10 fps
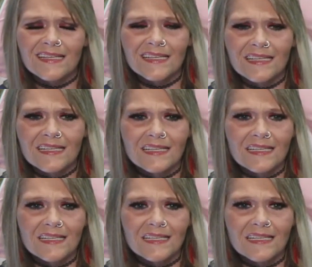
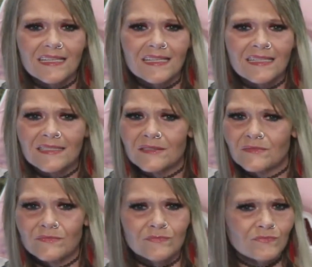
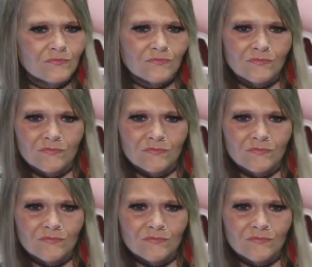(silent)